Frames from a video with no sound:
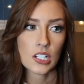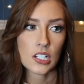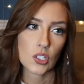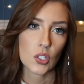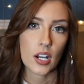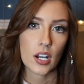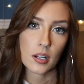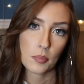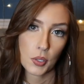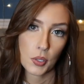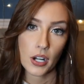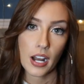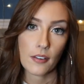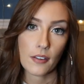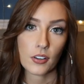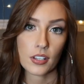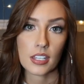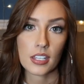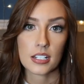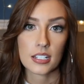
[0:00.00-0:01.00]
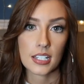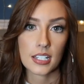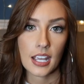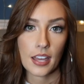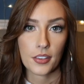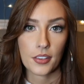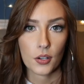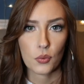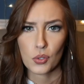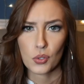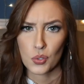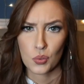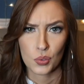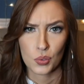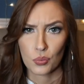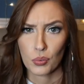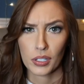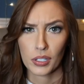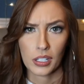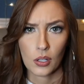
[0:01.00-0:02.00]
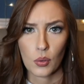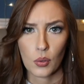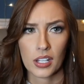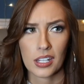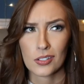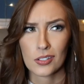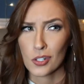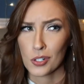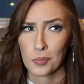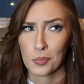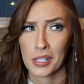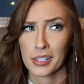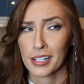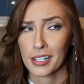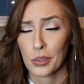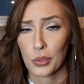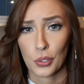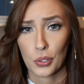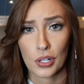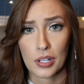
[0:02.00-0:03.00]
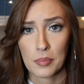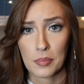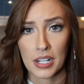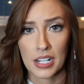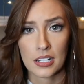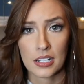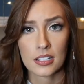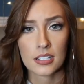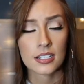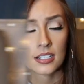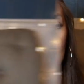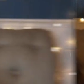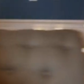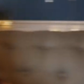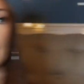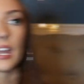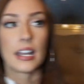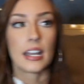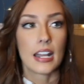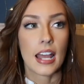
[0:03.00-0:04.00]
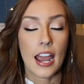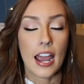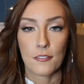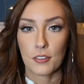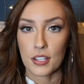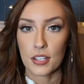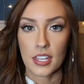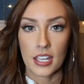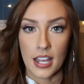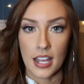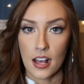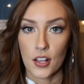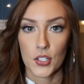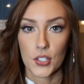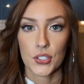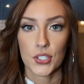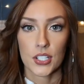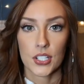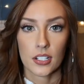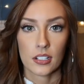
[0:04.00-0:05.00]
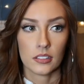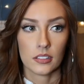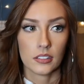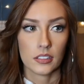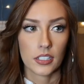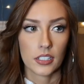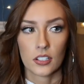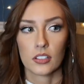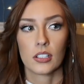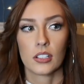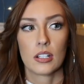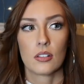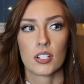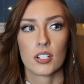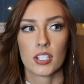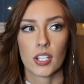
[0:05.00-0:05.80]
So I had to put everything together, which was really quick. It took me like 30 minutes. And everything else literally